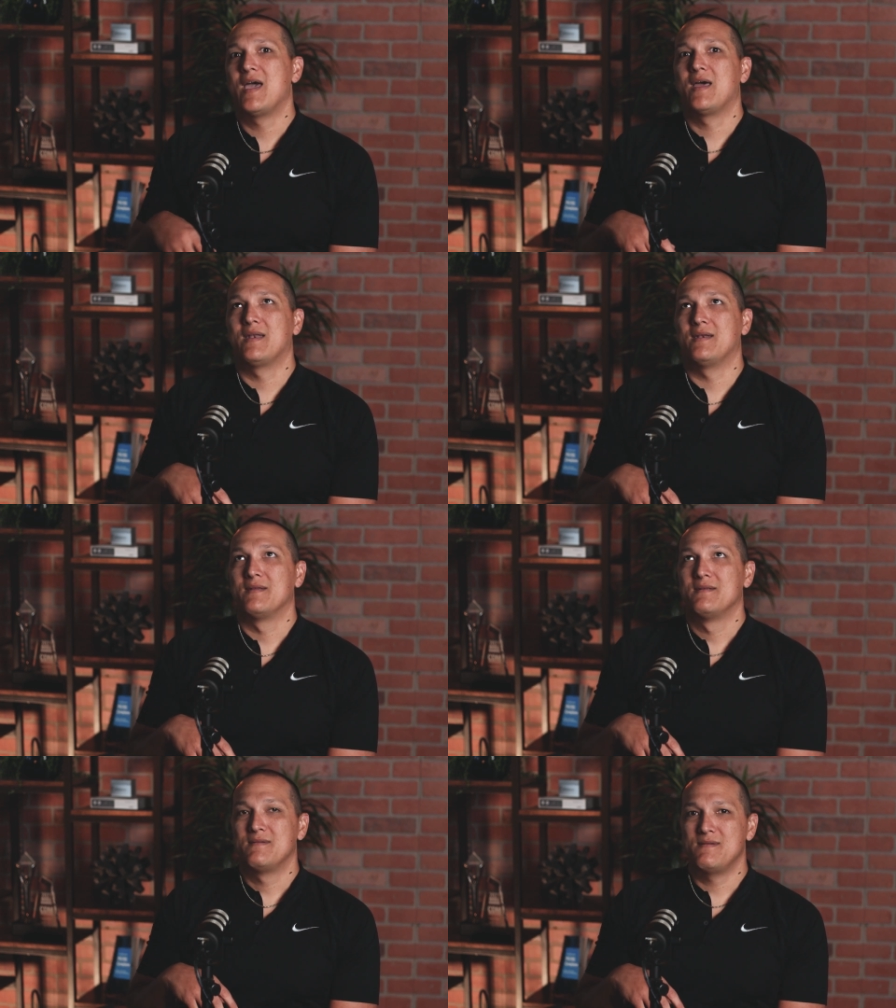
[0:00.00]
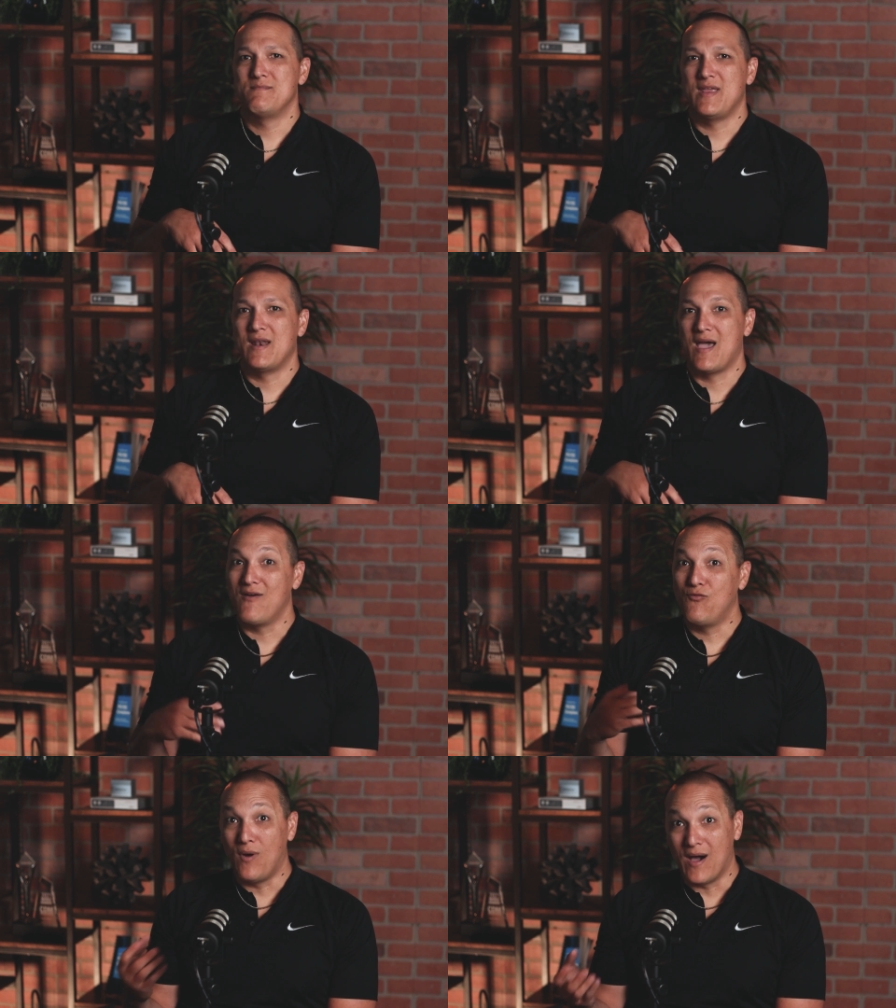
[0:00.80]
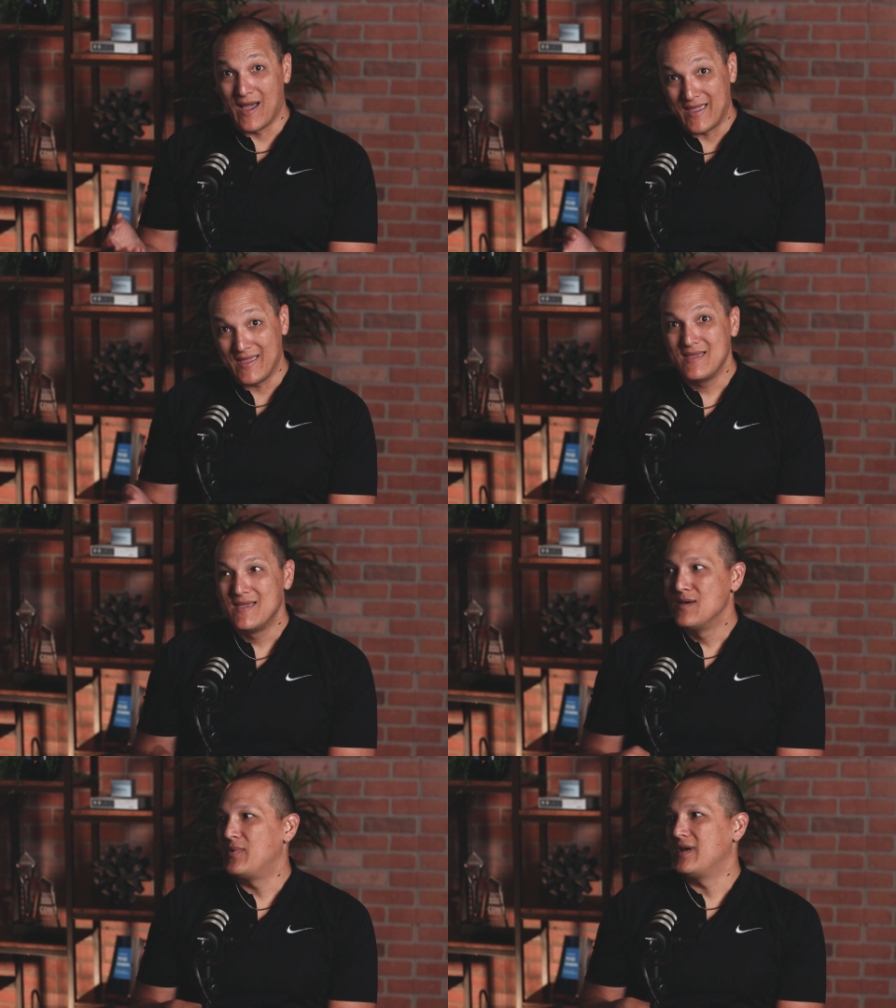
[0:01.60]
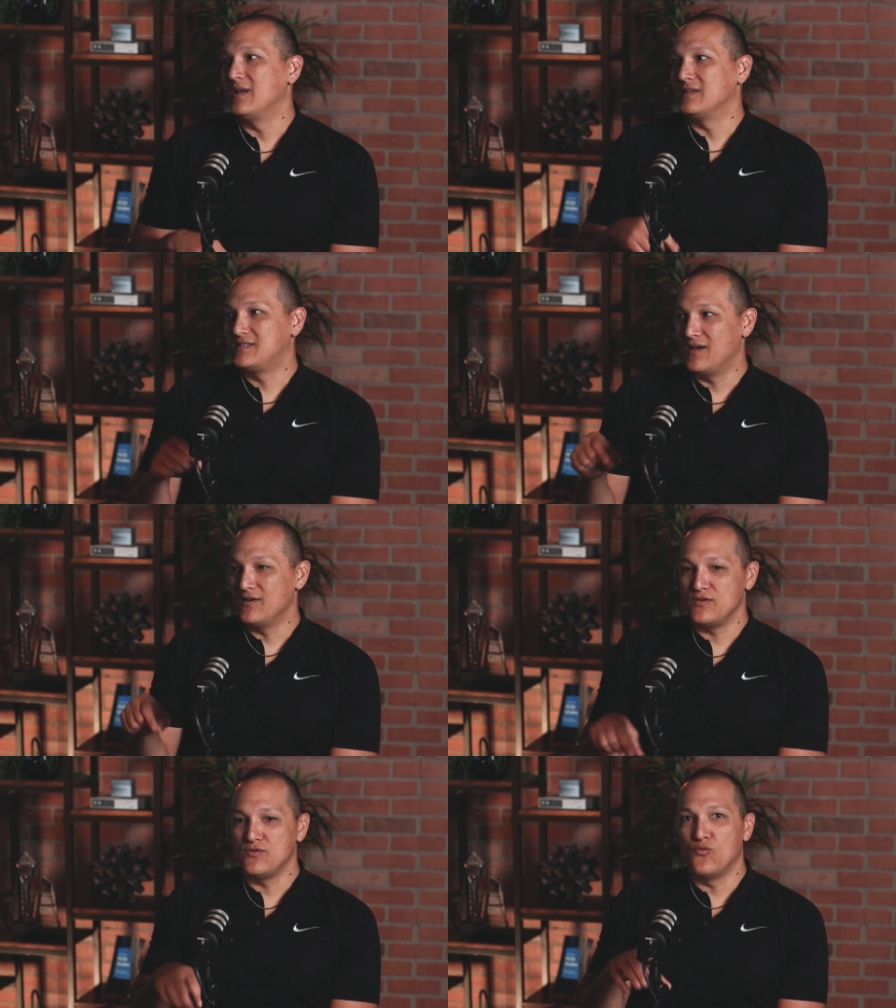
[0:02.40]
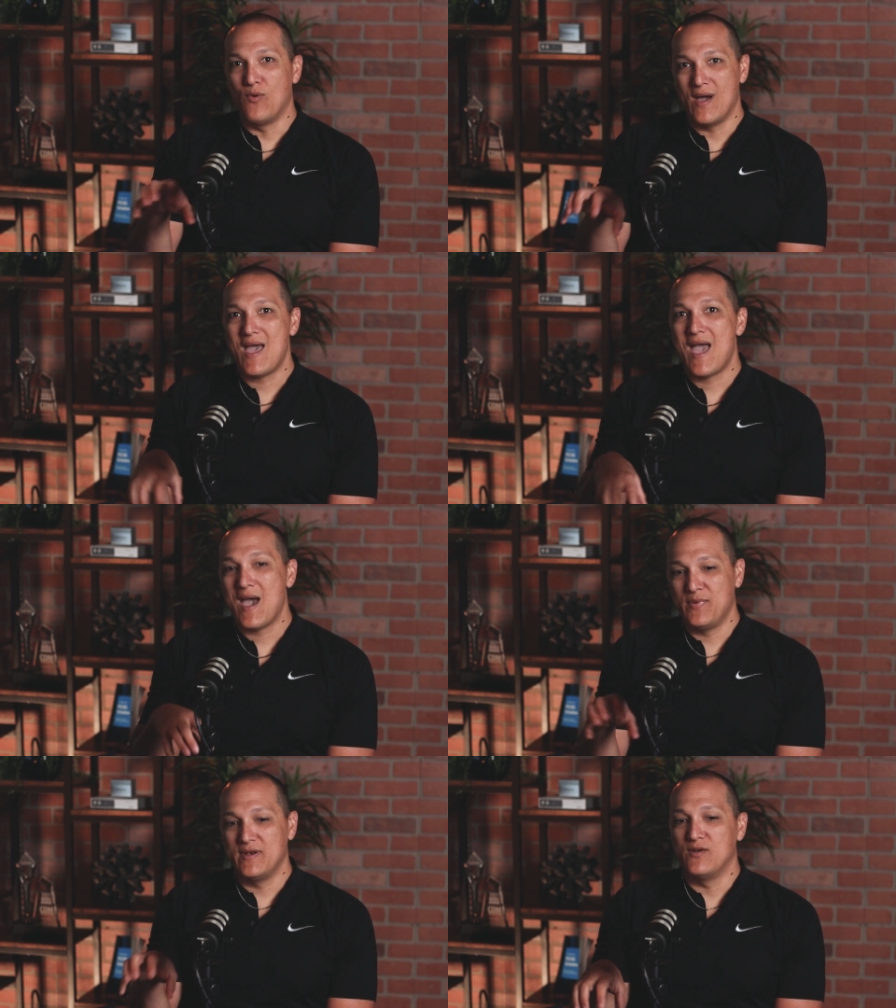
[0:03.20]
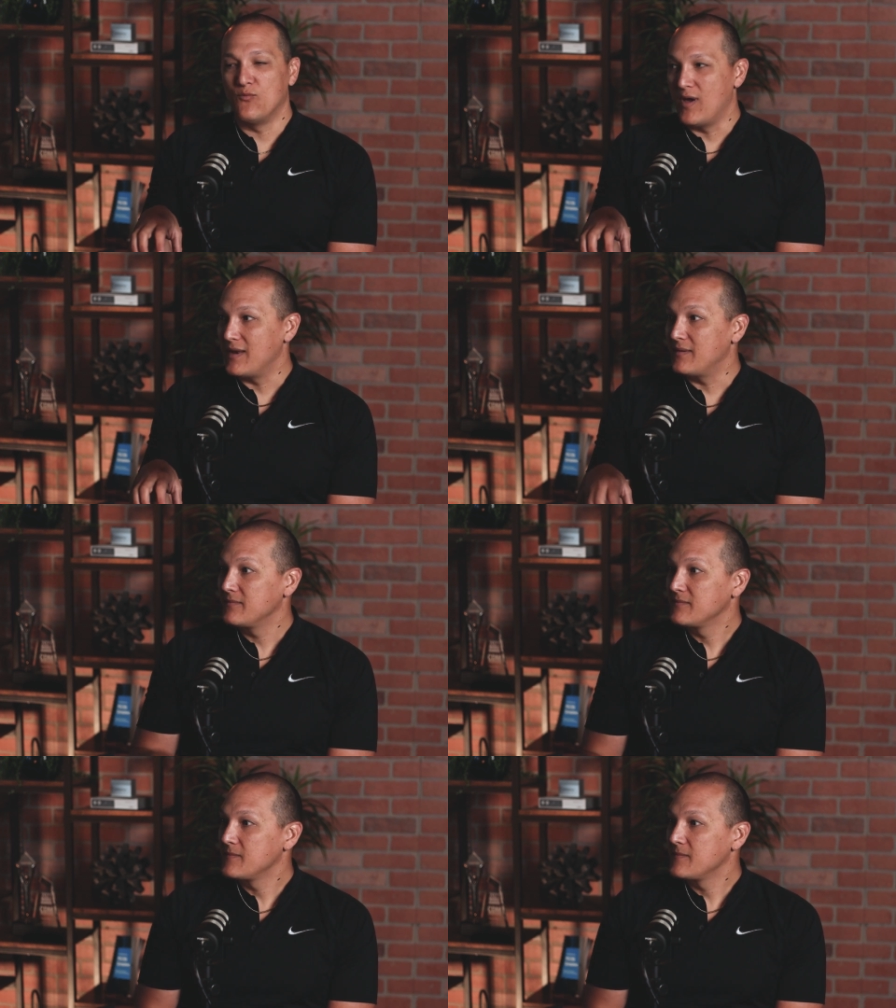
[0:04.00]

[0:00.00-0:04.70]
And it may not have why, but it'll tell you what happened and when.